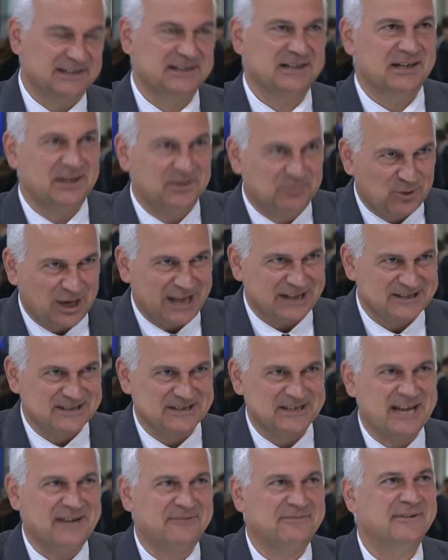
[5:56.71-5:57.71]

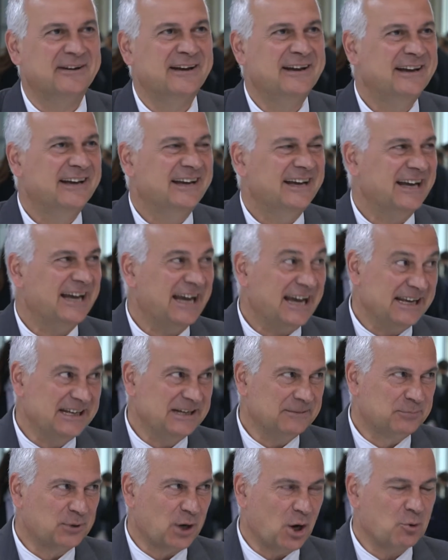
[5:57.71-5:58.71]
Branislav in the
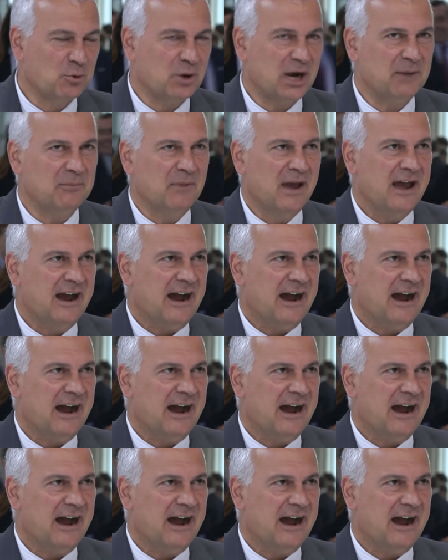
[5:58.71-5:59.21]
program.